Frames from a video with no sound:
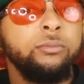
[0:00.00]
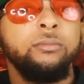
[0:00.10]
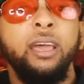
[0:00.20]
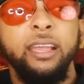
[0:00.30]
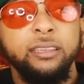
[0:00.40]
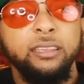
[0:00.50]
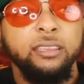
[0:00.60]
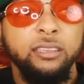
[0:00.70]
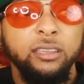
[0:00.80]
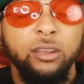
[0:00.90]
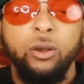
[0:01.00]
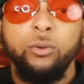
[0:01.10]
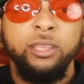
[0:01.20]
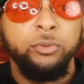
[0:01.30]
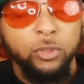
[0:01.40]
Like, you know,
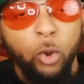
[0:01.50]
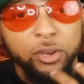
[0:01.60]
he was holding